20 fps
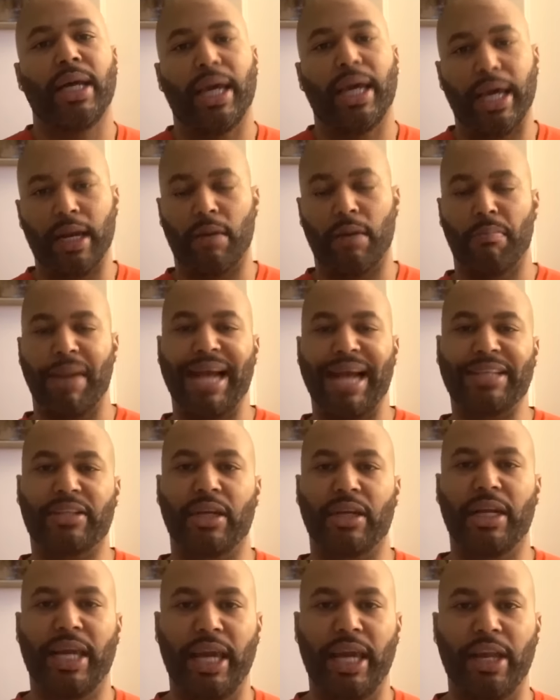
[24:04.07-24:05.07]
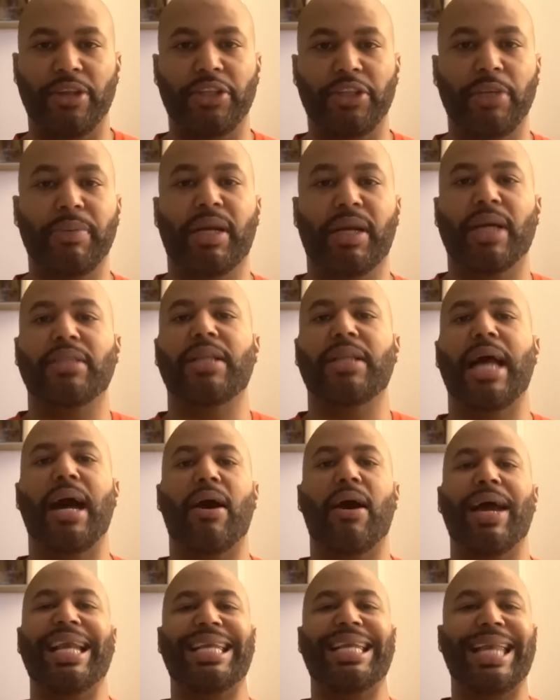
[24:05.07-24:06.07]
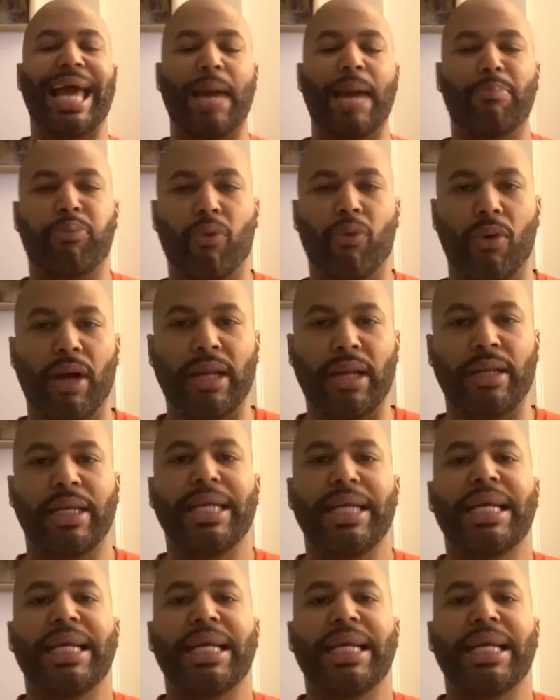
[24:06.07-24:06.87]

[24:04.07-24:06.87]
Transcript: in a masculine energy because now at that point,